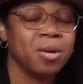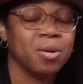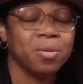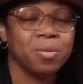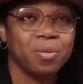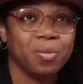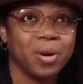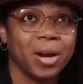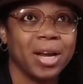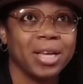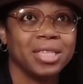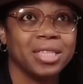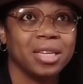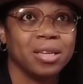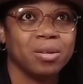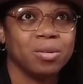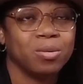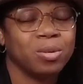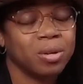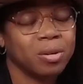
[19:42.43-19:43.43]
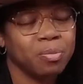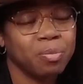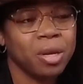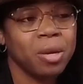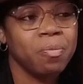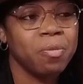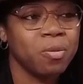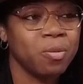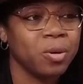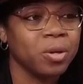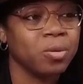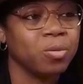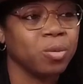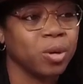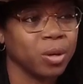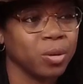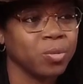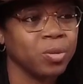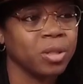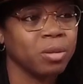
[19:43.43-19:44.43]
where I said, well, if people want to
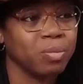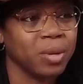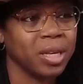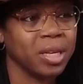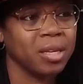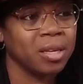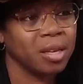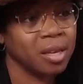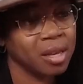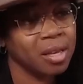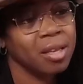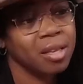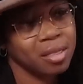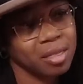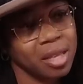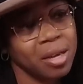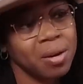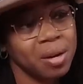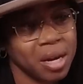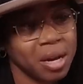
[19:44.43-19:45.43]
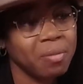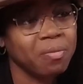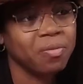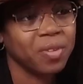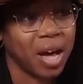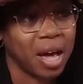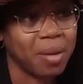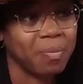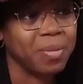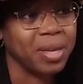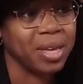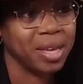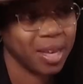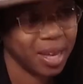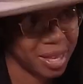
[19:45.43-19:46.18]
work with me, they'll come find me.